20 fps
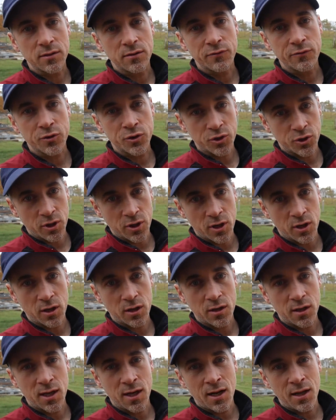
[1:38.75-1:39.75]
for
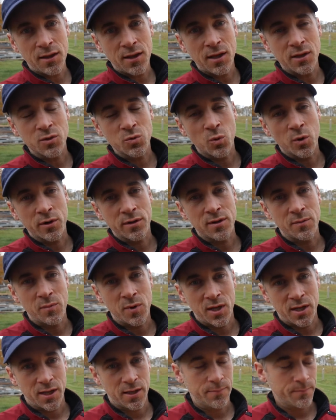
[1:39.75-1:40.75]
sure, and I think it's worth the
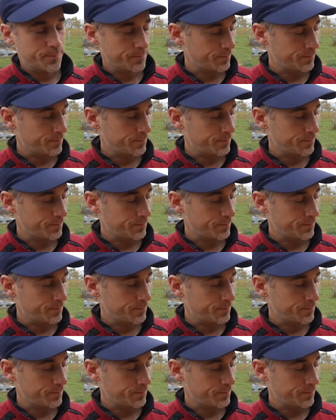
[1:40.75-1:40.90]
money.